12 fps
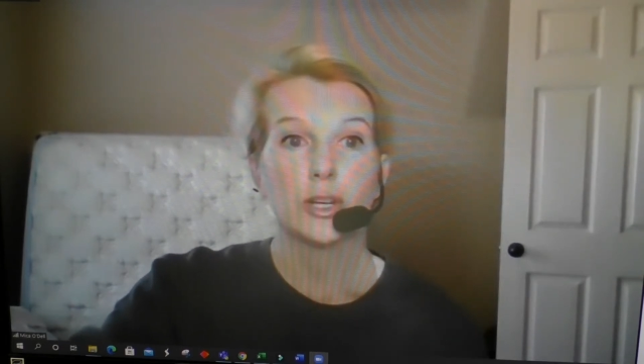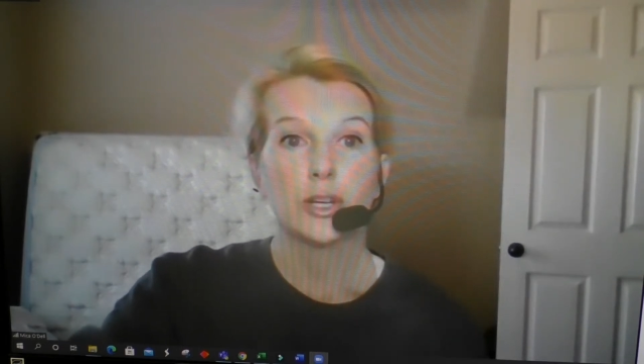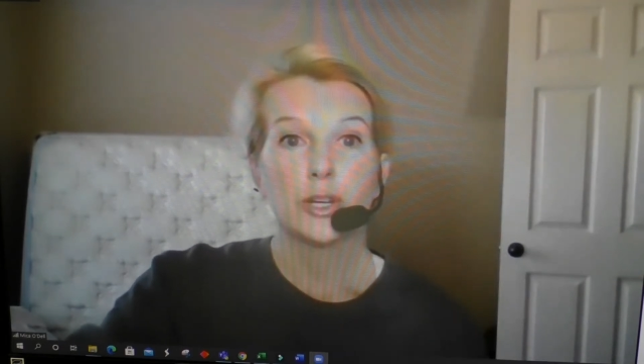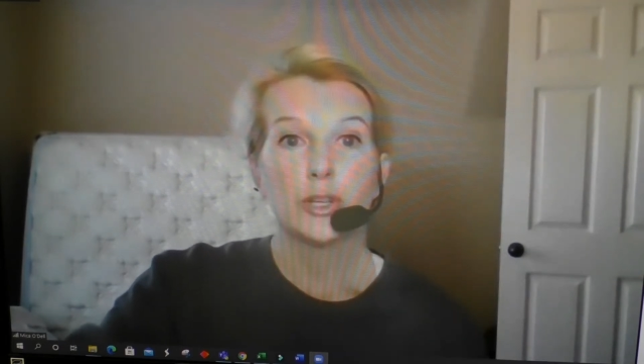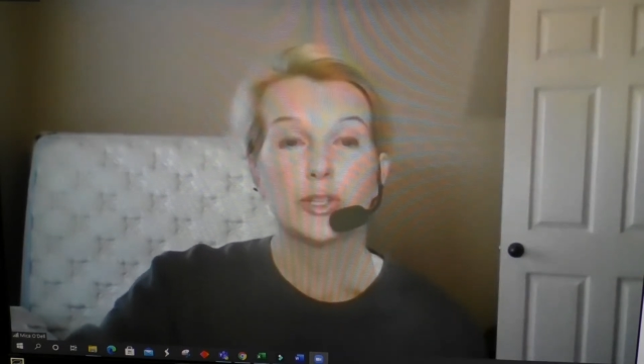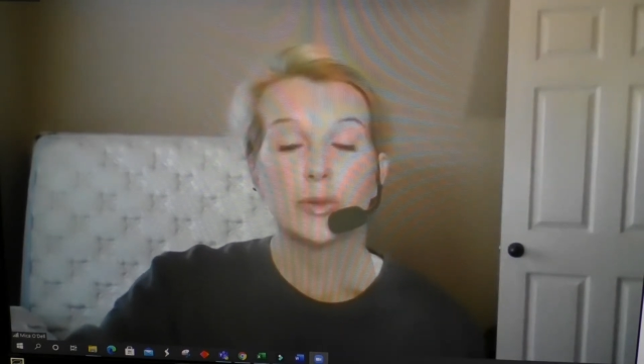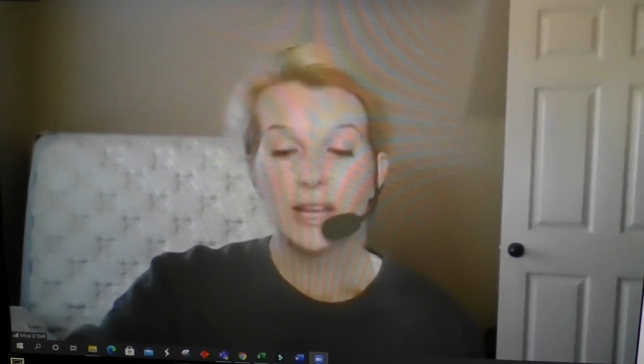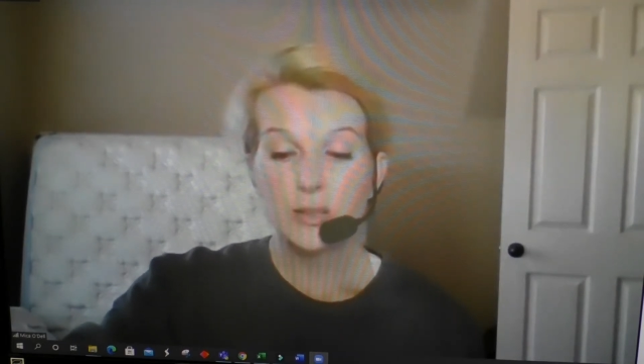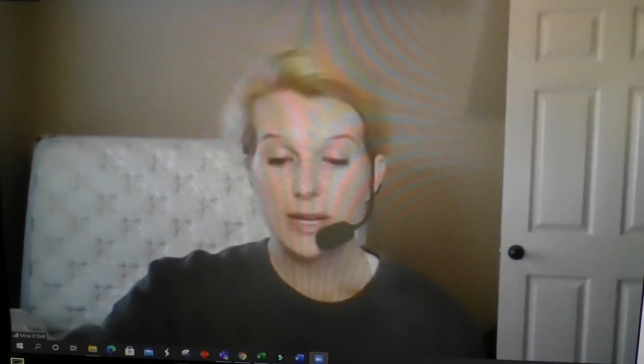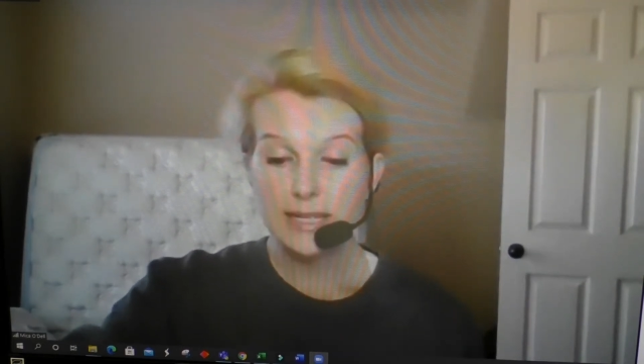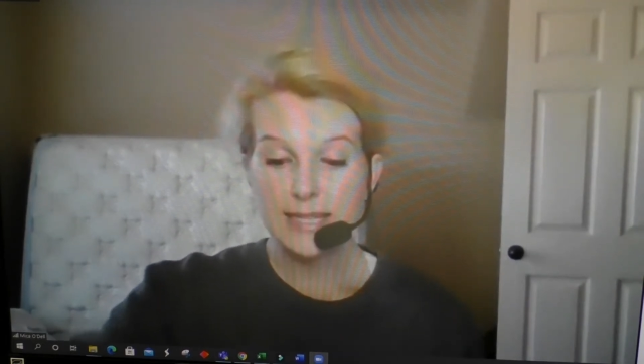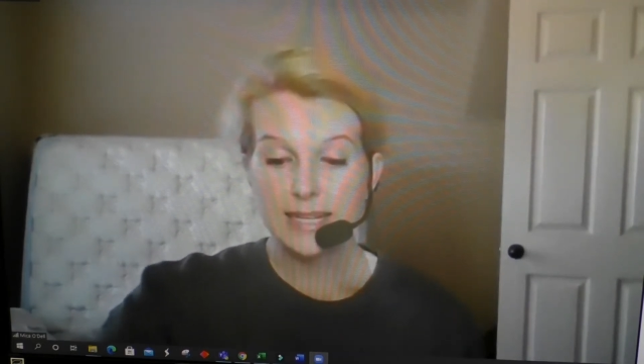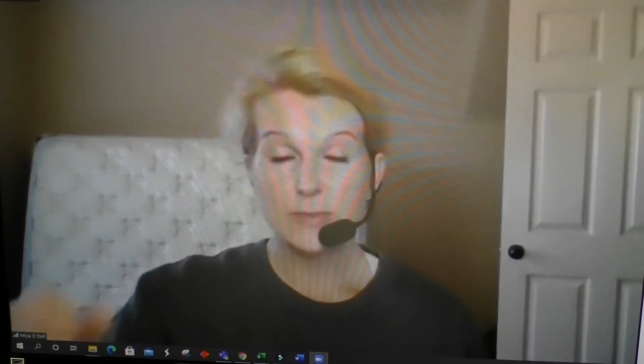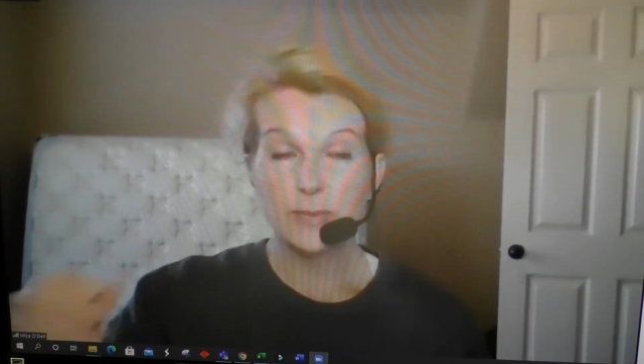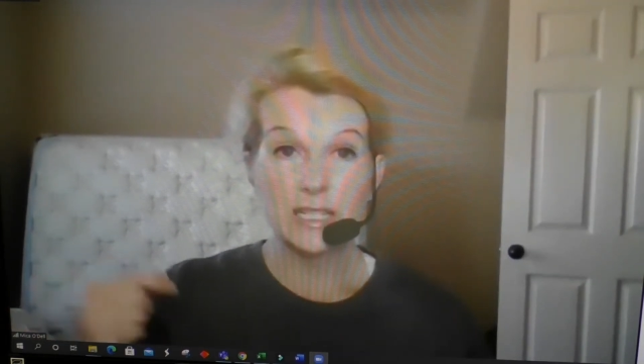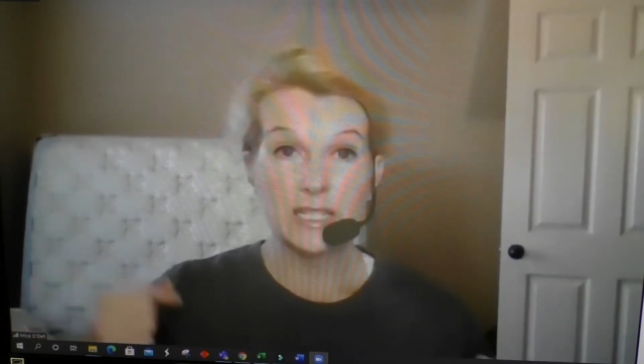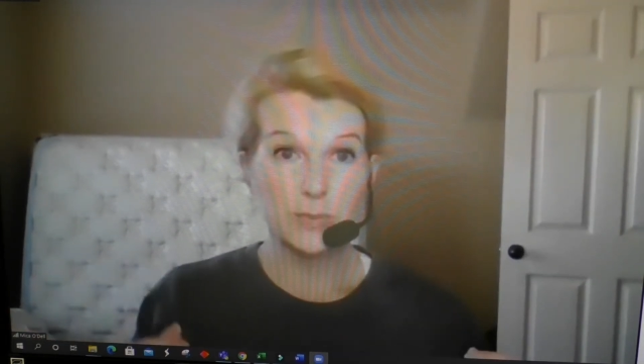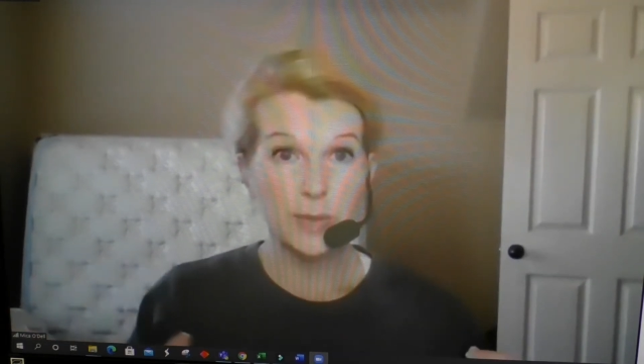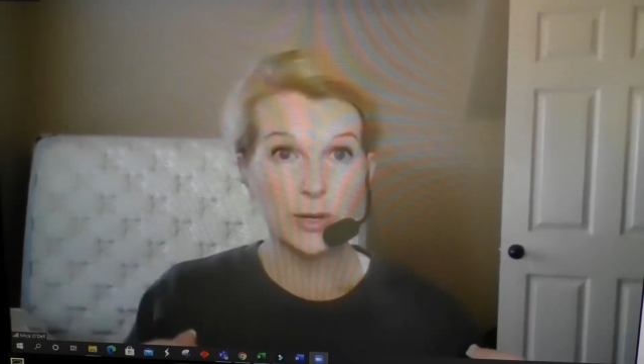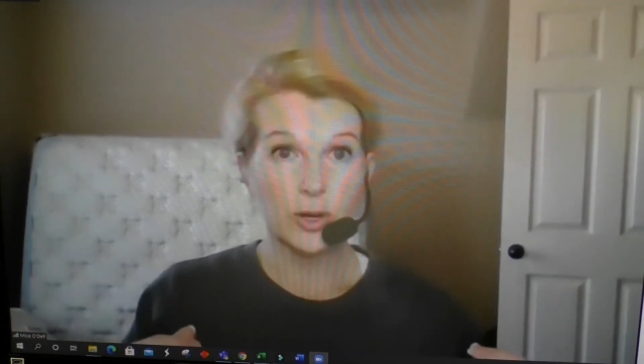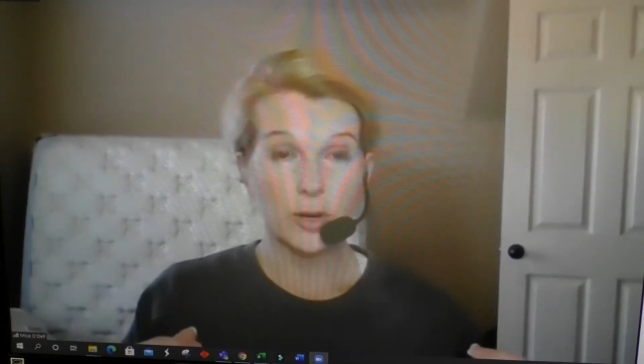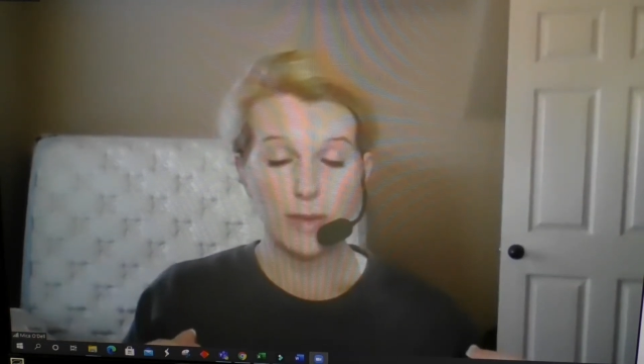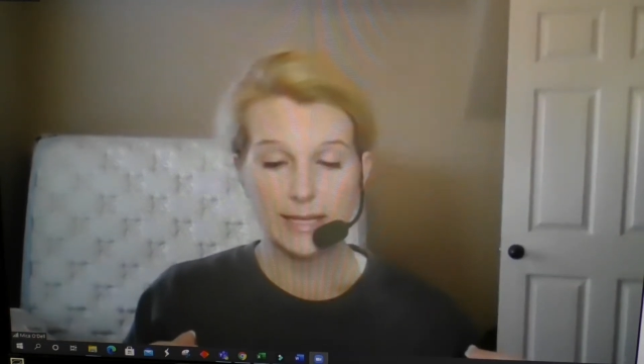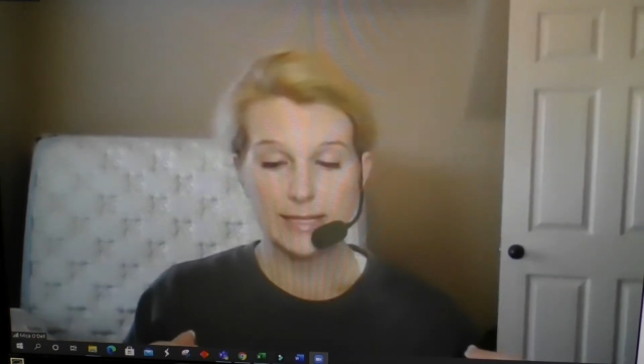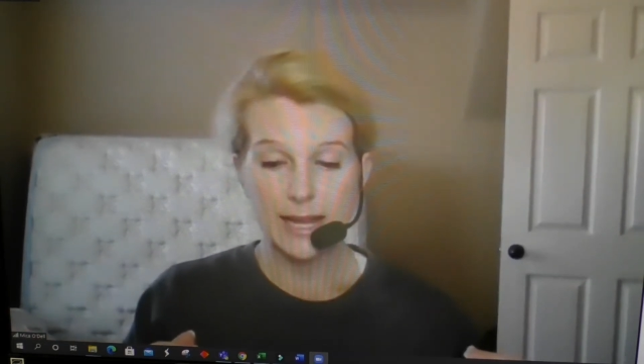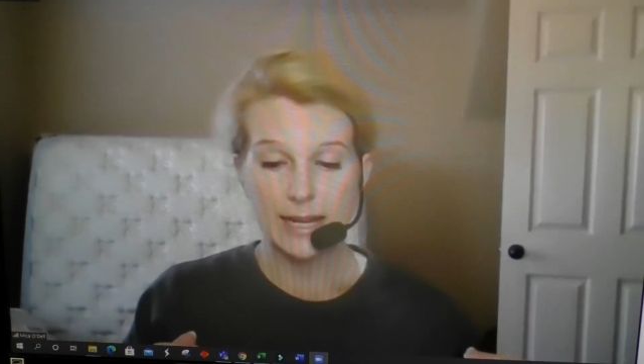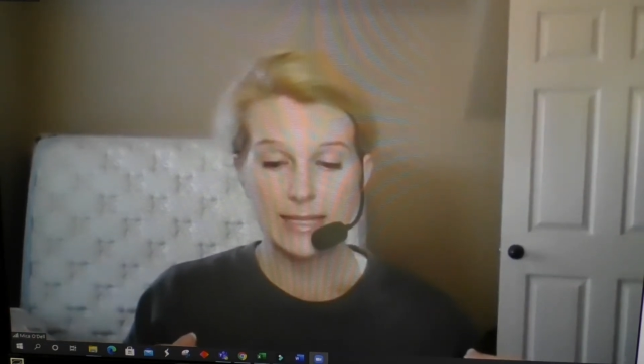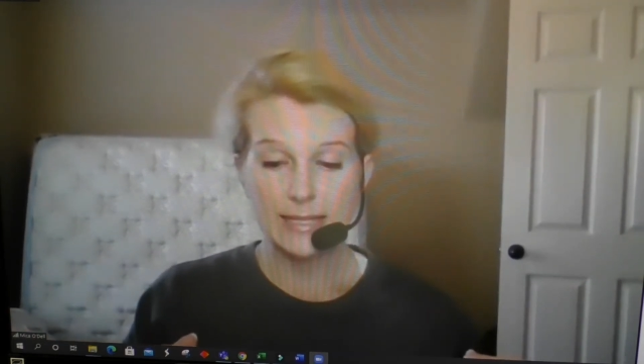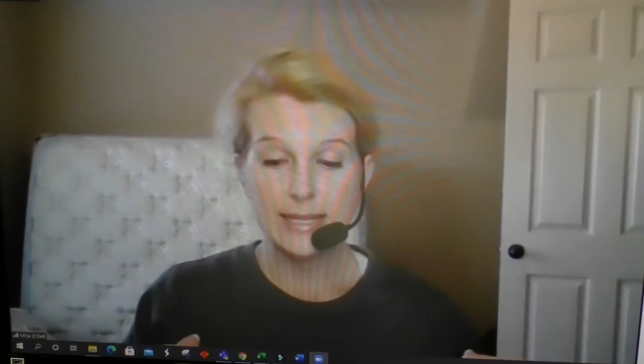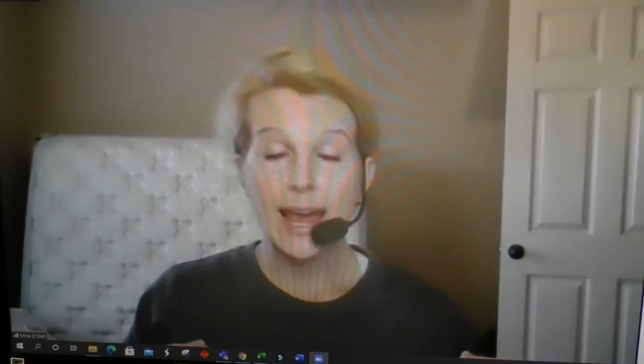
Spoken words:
So that's what I set as my speaker on my settings.